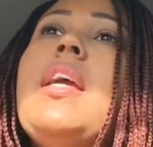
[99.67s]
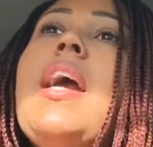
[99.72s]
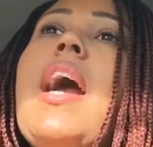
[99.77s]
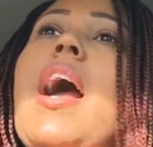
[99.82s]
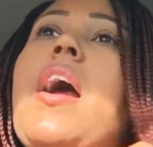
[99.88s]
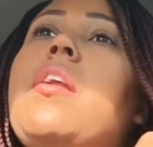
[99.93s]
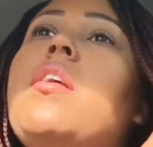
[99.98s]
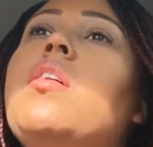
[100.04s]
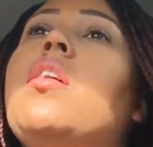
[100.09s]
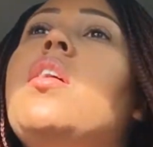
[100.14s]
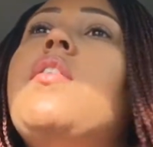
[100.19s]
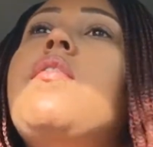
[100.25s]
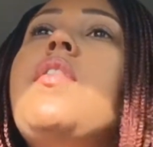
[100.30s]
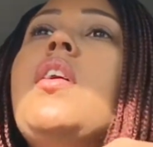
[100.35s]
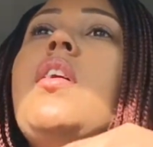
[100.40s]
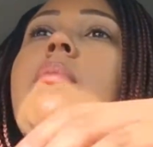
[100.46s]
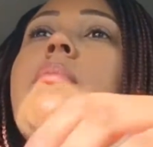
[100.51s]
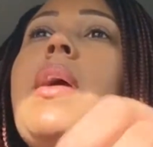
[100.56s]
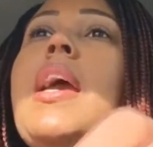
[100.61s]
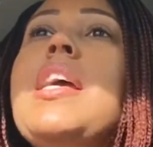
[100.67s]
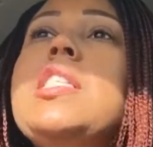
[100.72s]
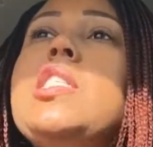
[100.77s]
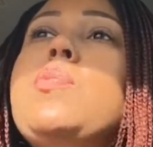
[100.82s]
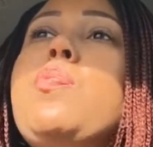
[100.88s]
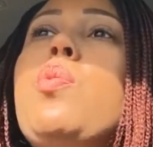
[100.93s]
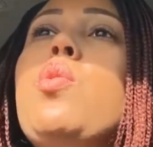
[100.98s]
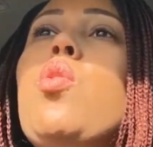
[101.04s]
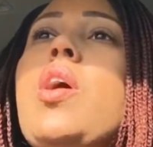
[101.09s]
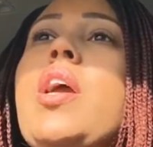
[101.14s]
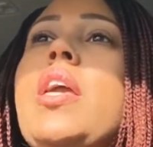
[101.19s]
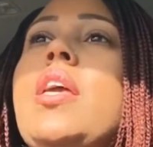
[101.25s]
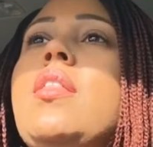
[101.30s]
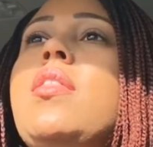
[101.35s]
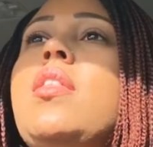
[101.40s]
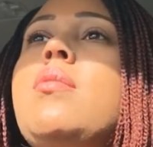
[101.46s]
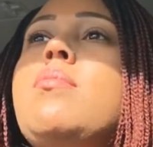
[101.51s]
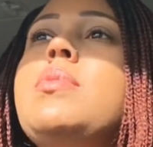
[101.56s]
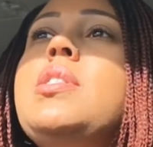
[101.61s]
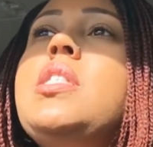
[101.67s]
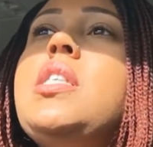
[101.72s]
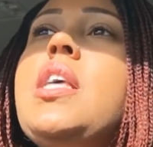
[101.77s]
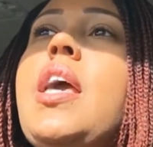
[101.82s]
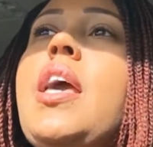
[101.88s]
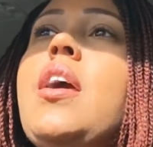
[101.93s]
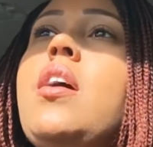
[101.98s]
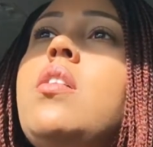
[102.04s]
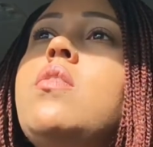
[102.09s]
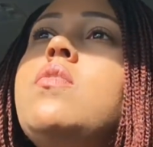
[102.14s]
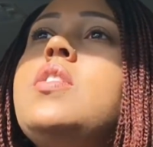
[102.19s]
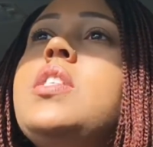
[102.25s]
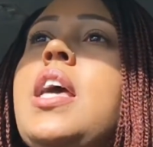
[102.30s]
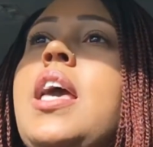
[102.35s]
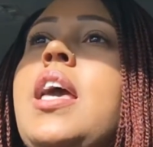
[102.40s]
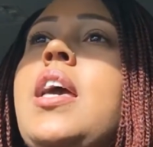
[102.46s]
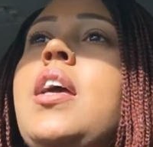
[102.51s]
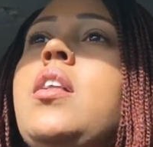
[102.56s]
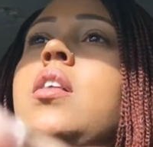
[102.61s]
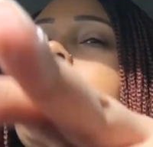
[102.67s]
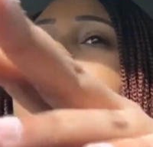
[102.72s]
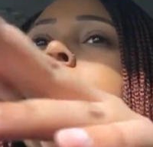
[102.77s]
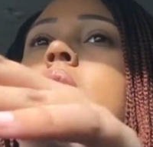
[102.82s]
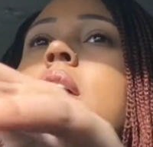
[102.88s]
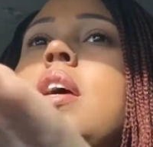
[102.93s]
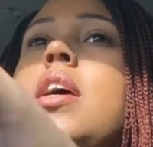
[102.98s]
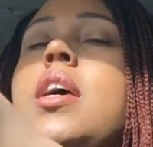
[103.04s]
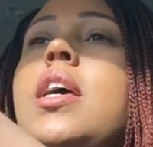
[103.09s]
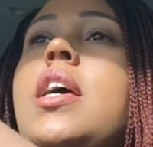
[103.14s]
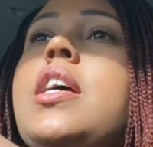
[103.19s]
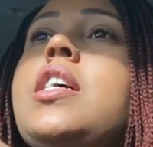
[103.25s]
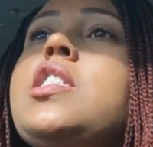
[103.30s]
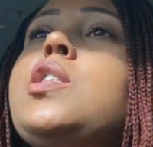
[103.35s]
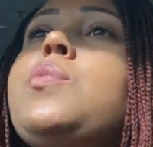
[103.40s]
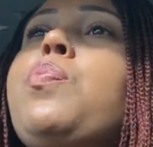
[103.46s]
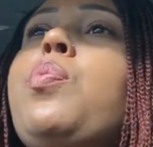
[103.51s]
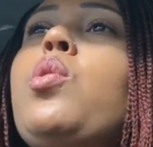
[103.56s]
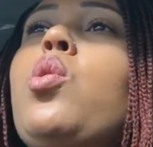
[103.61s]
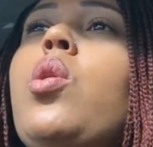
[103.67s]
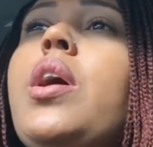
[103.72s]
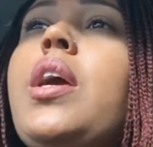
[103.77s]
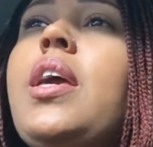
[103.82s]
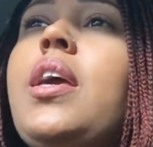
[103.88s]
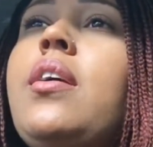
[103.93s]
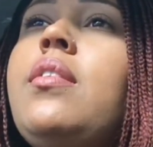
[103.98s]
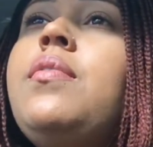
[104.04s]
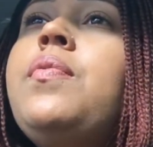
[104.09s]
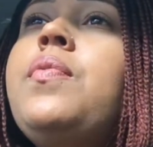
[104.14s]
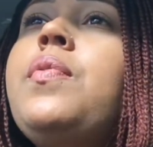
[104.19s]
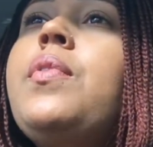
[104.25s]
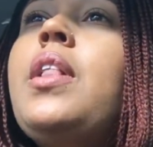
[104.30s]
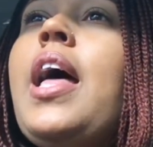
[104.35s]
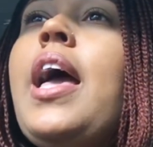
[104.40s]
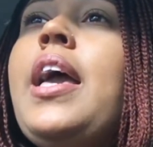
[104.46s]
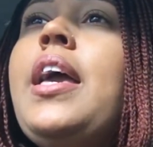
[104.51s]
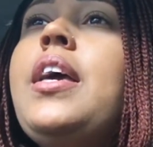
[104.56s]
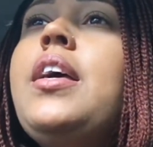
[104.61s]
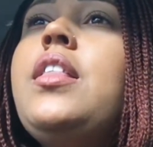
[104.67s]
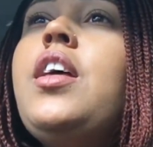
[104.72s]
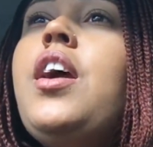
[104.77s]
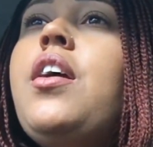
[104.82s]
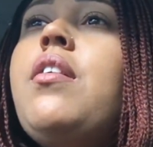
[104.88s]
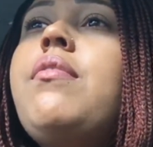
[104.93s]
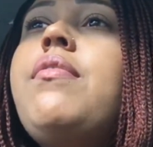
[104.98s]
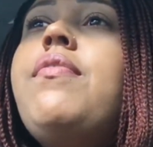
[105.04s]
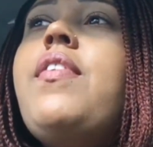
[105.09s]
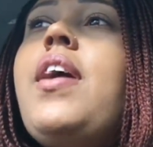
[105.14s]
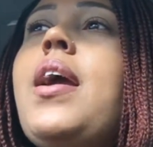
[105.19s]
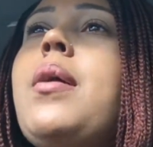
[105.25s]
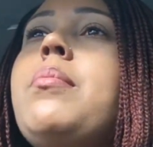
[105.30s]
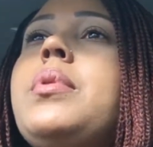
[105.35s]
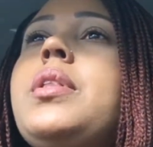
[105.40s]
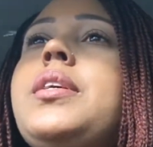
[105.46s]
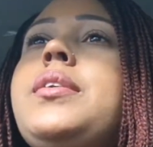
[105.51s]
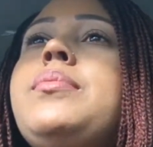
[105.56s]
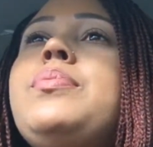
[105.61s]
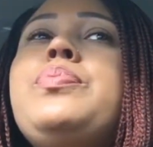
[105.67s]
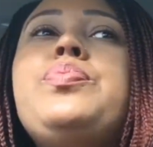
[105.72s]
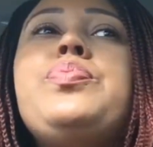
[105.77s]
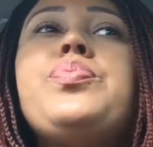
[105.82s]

kind of them exploiting themselves and exploiting, like, their family.